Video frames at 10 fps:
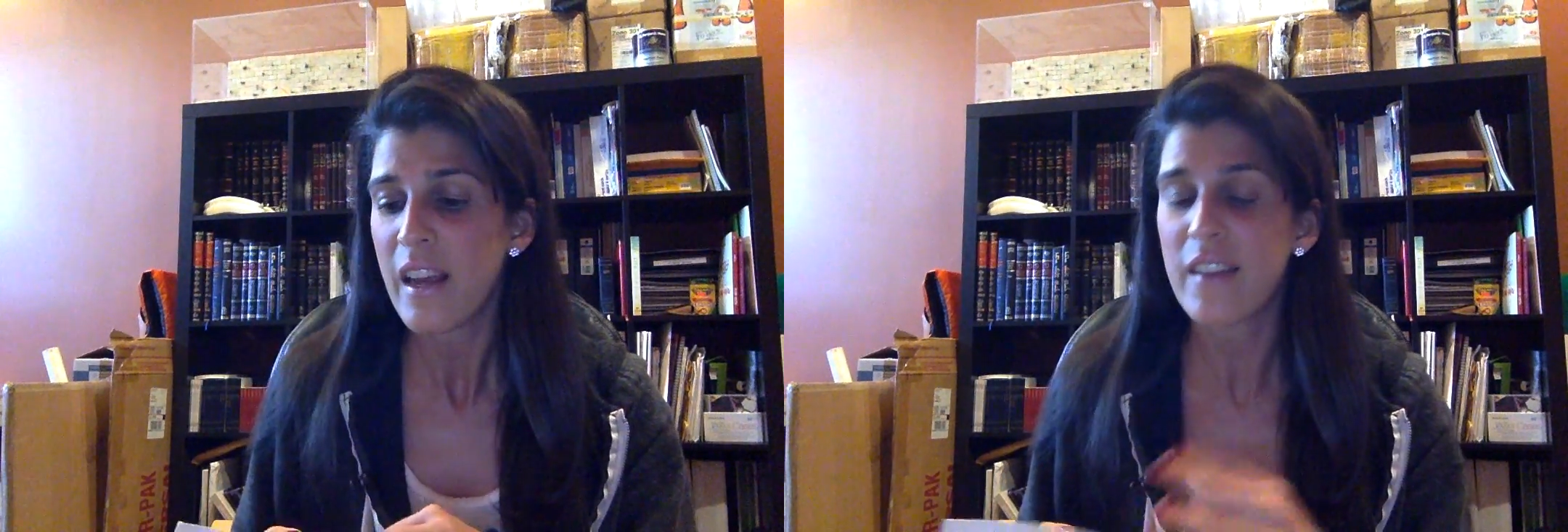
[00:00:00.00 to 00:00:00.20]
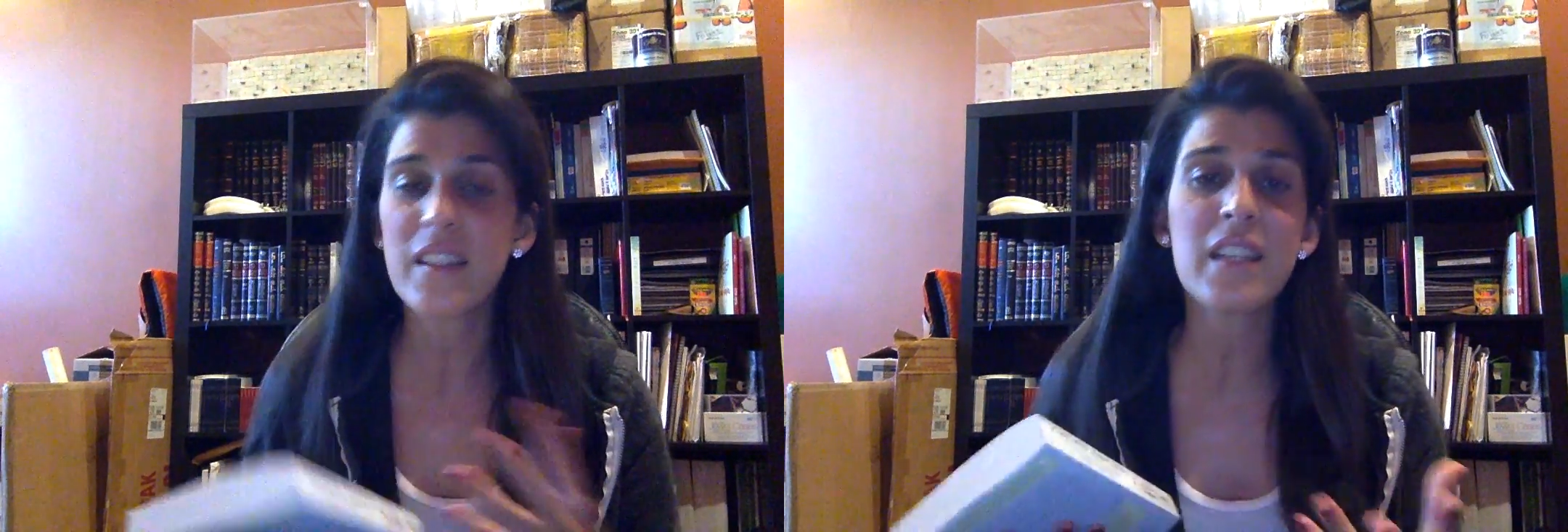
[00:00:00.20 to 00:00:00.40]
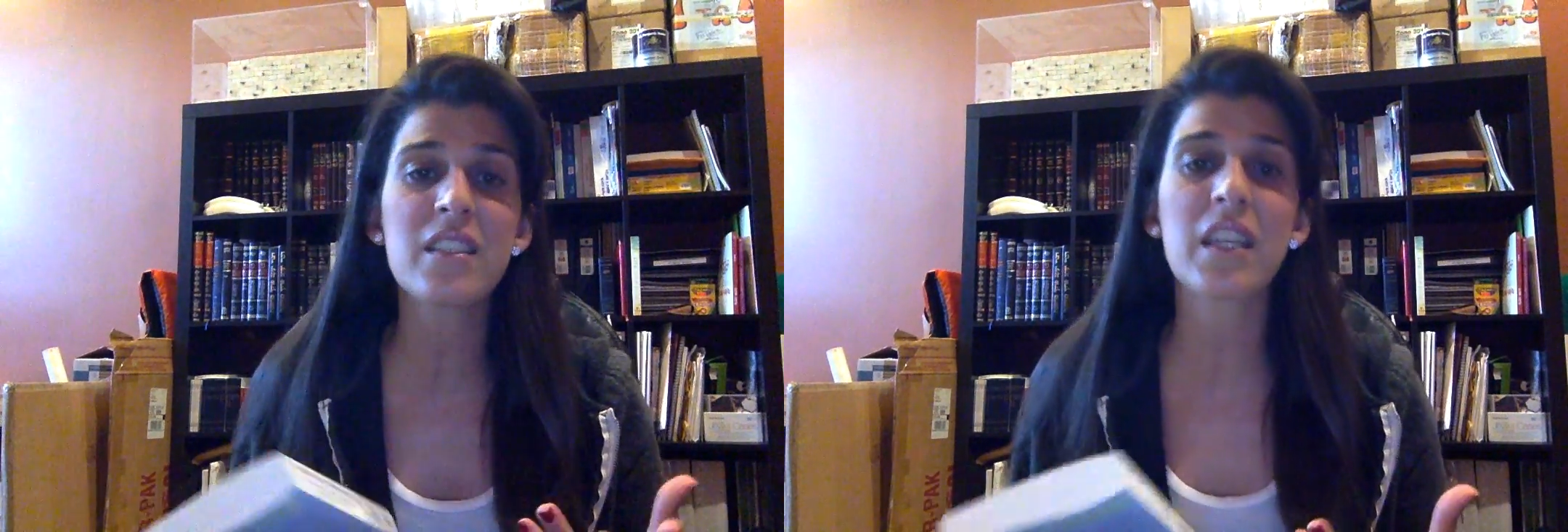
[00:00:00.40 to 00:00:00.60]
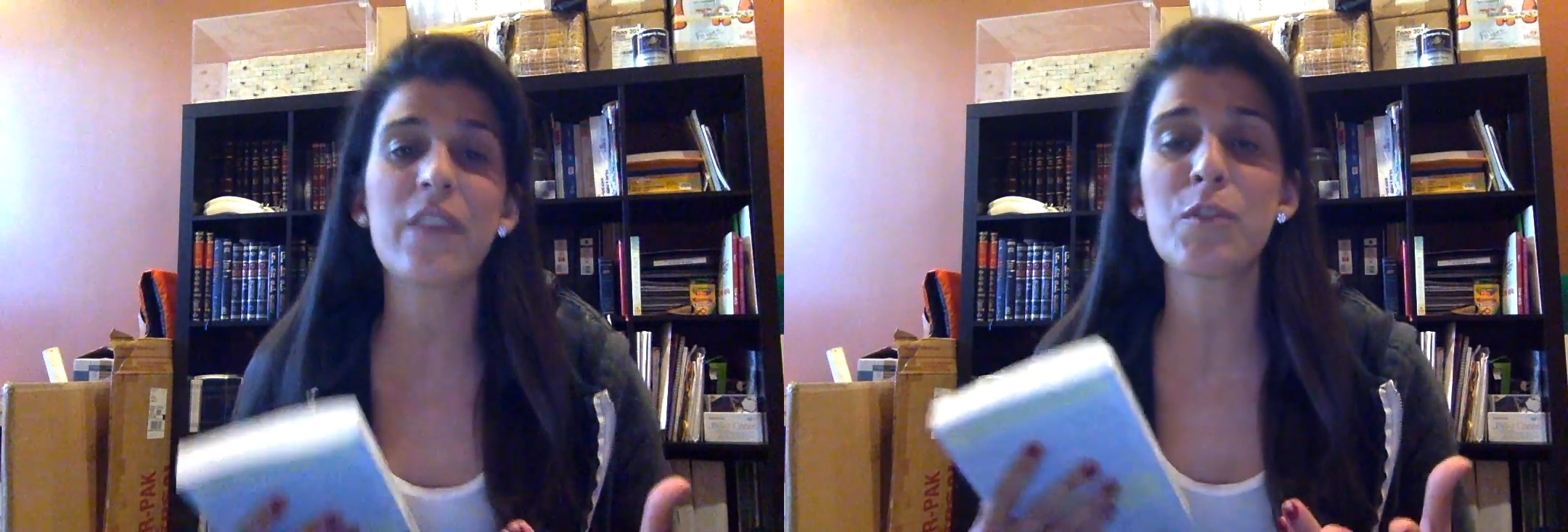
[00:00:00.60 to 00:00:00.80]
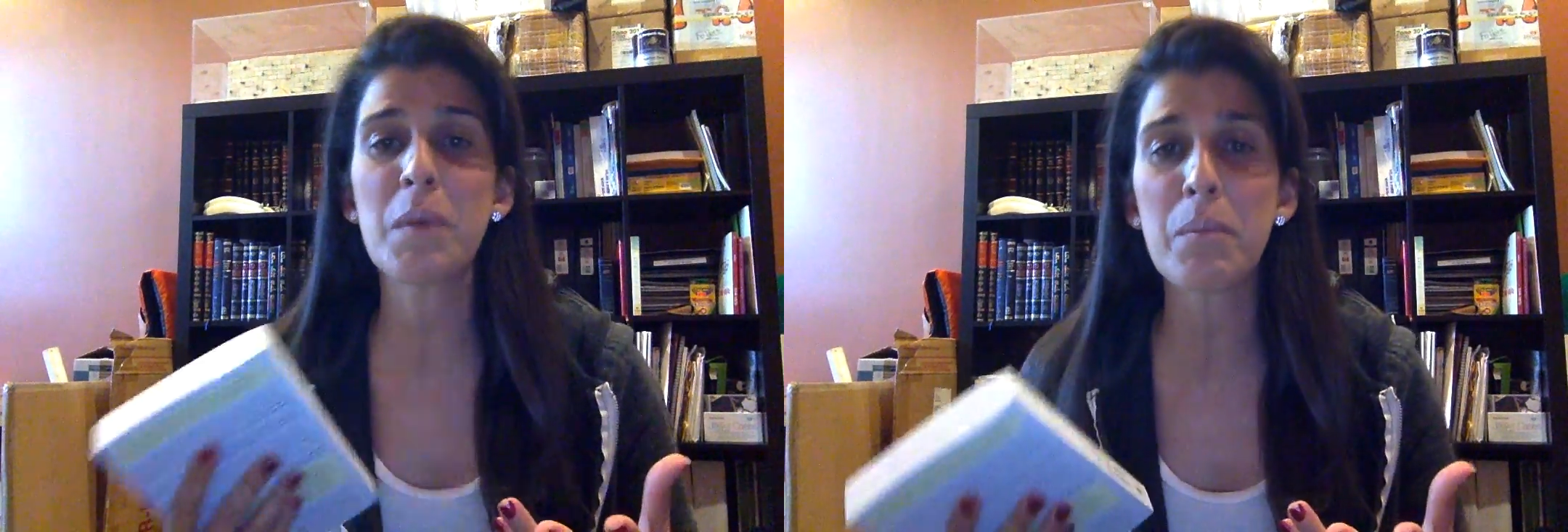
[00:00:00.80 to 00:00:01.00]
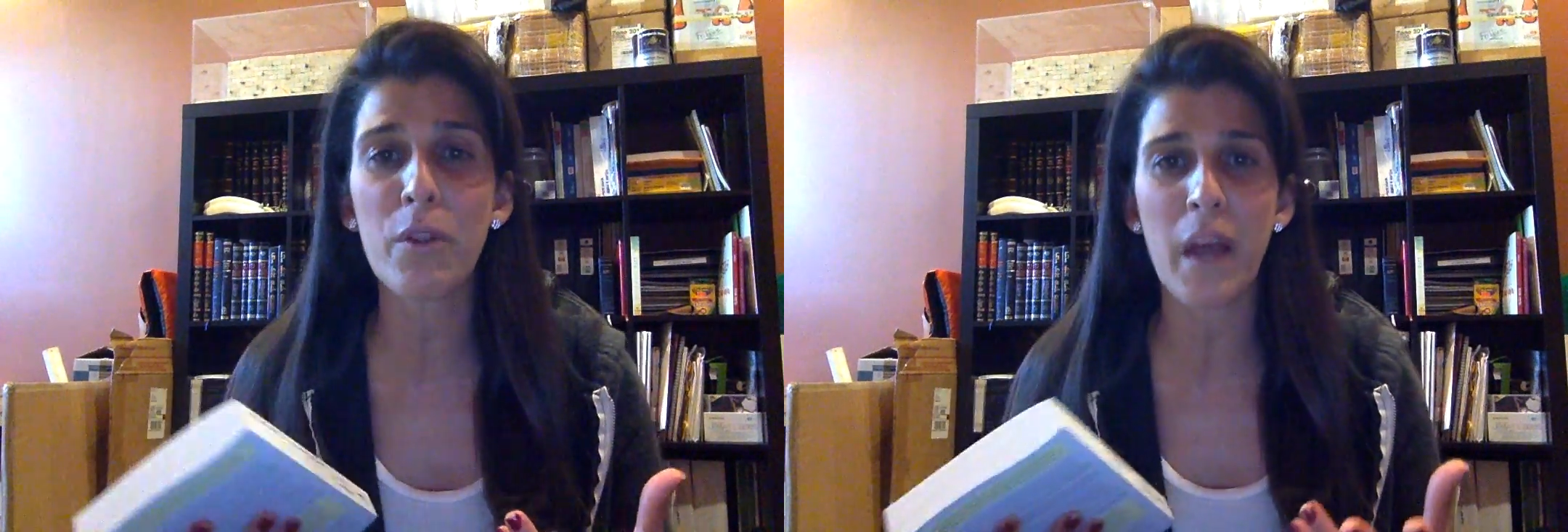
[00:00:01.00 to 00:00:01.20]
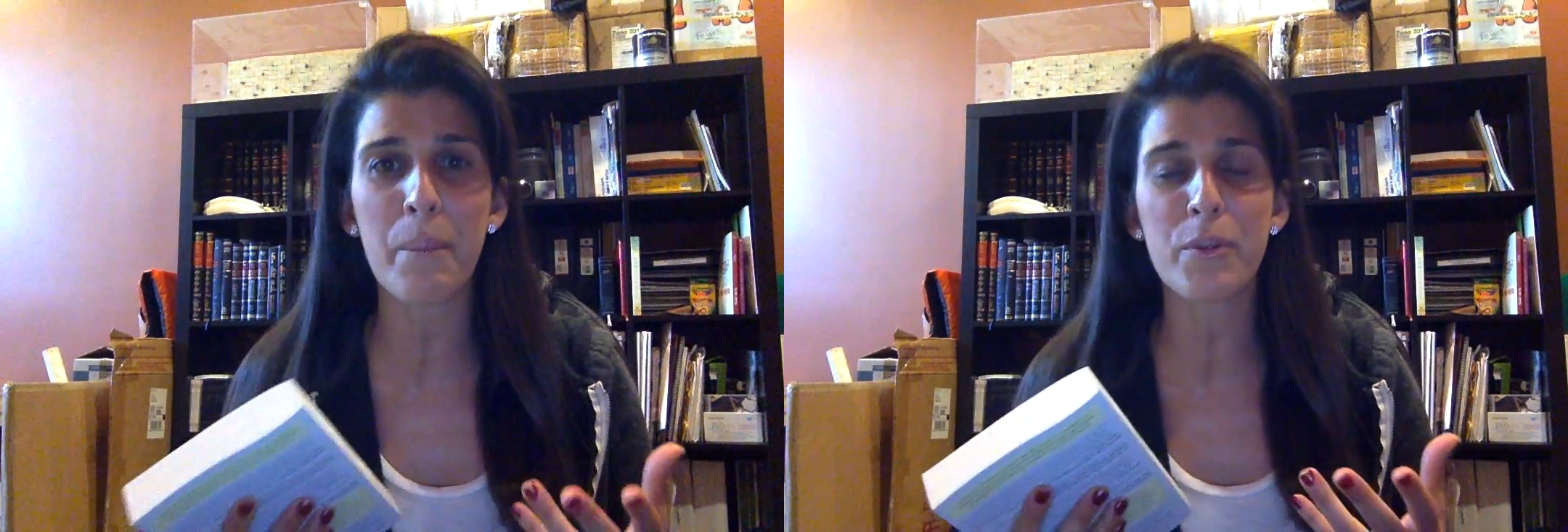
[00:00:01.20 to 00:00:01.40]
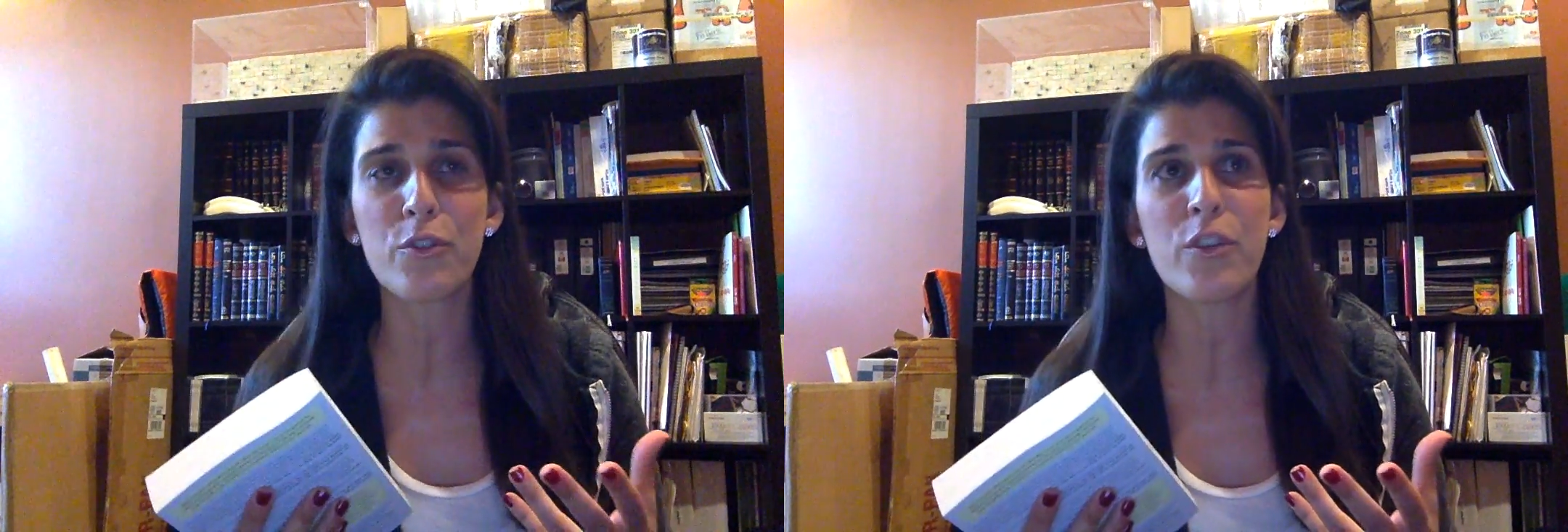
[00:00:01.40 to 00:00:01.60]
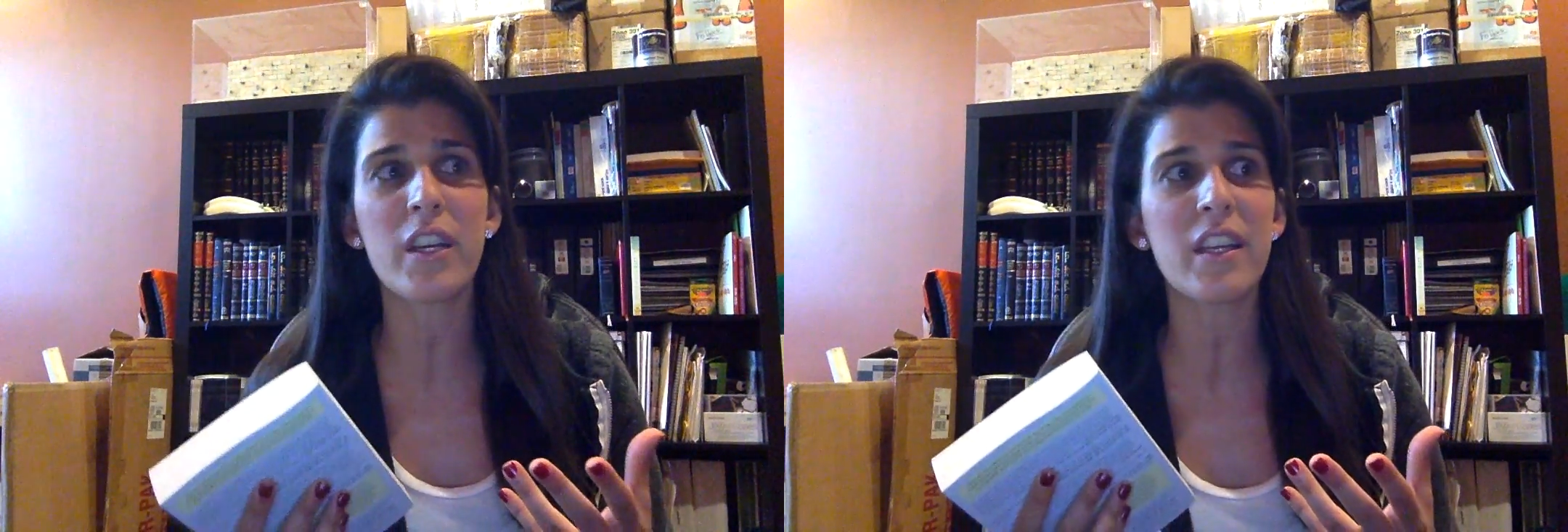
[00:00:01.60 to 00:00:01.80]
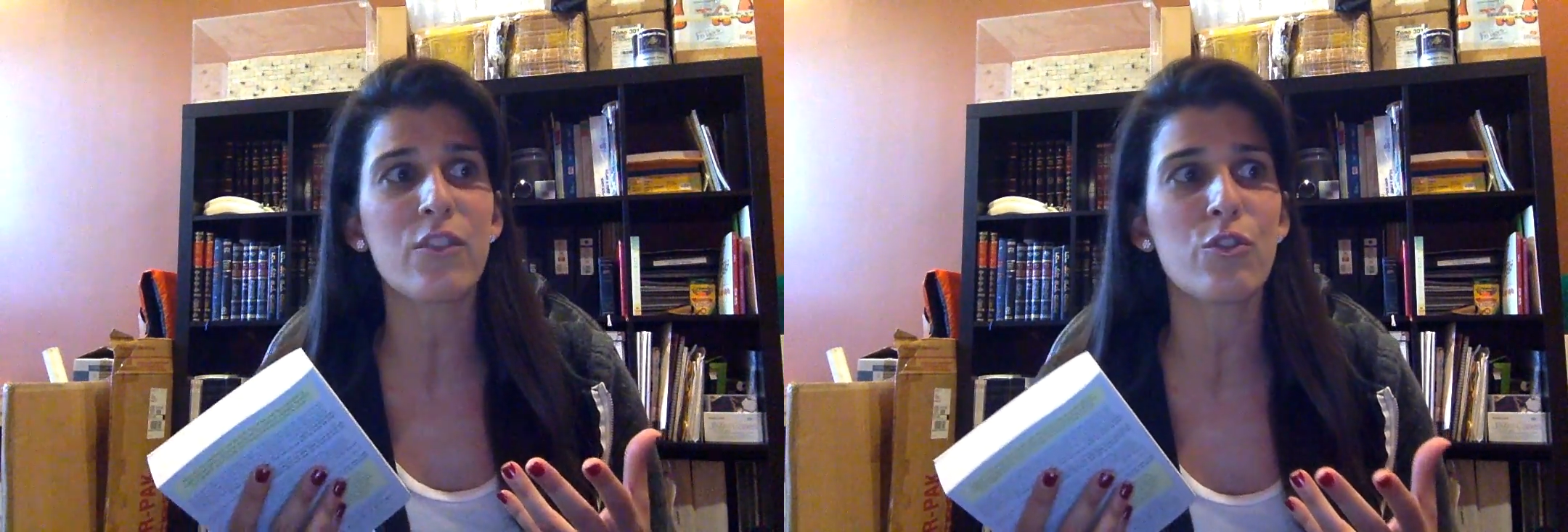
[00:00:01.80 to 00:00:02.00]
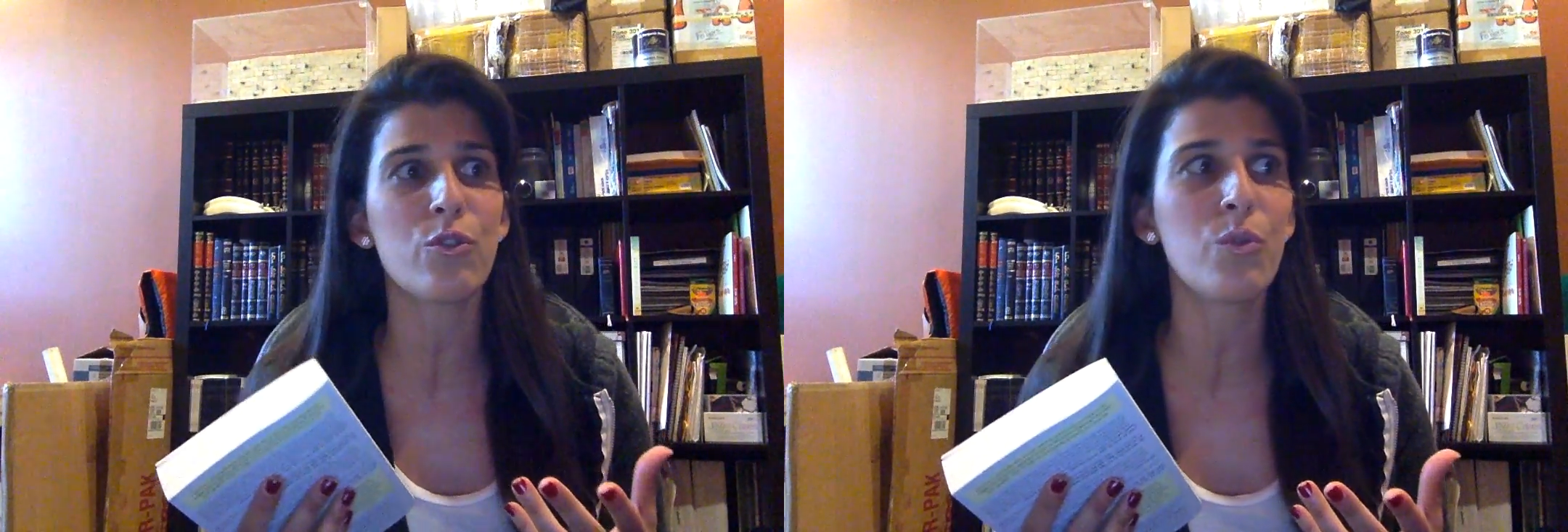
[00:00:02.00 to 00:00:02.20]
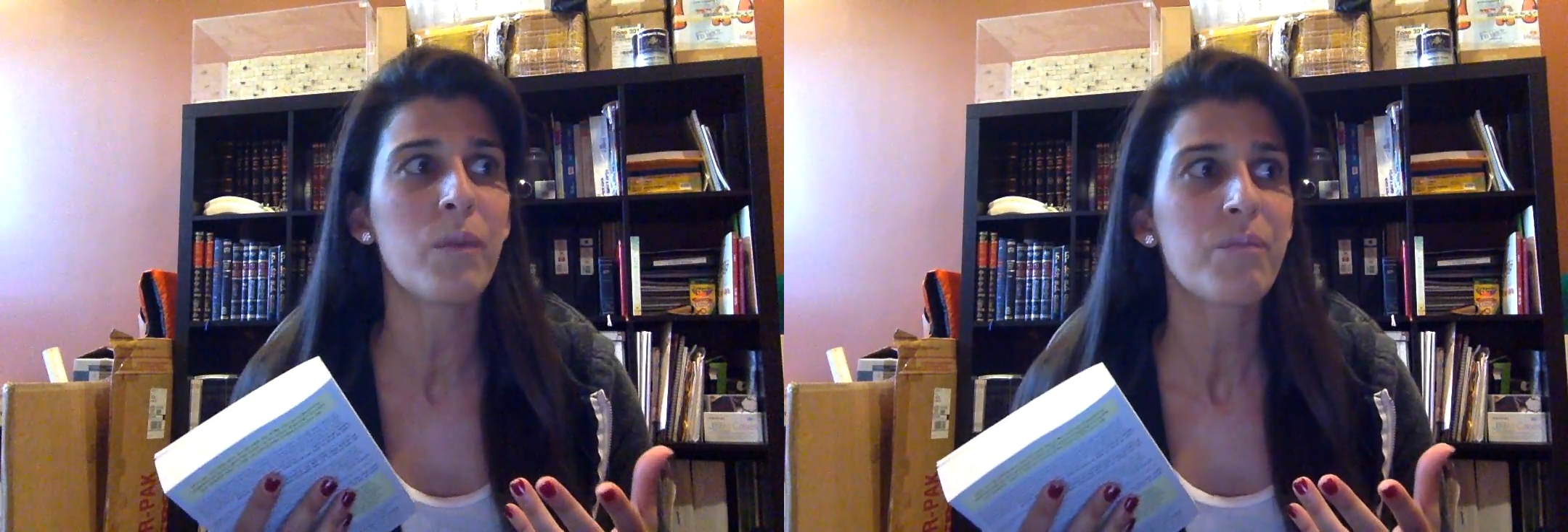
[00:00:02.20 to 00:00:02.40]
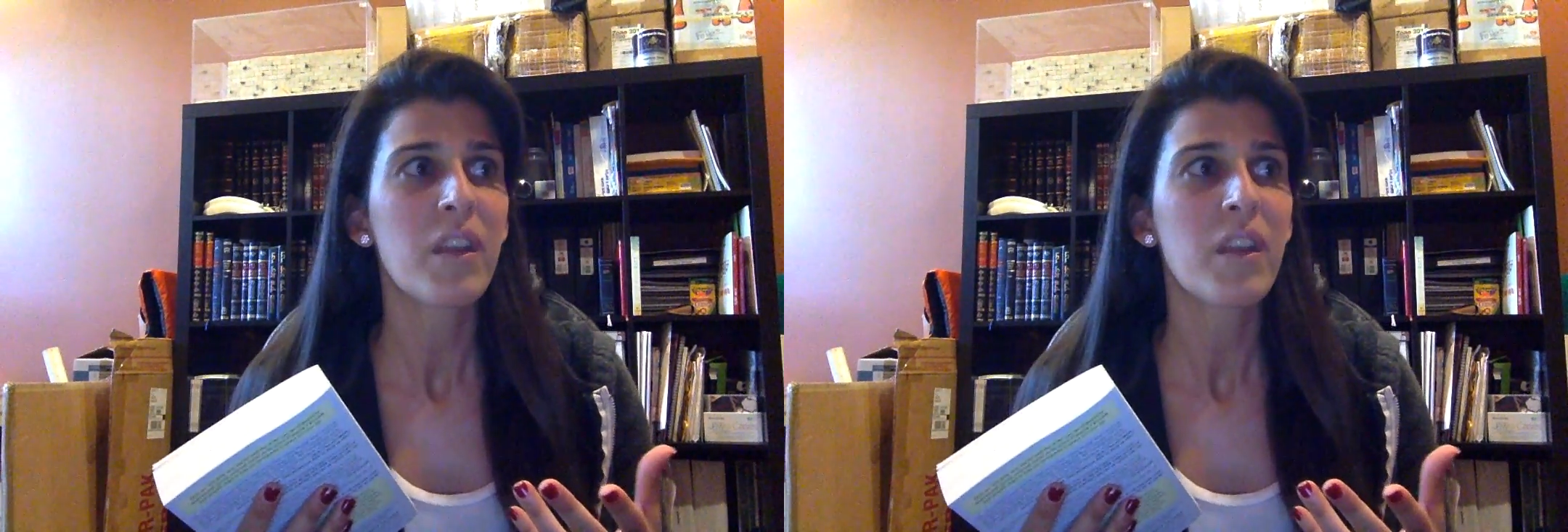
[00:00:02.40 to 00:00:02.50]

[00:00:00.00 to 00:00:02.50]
idea is it gives people the opportunity to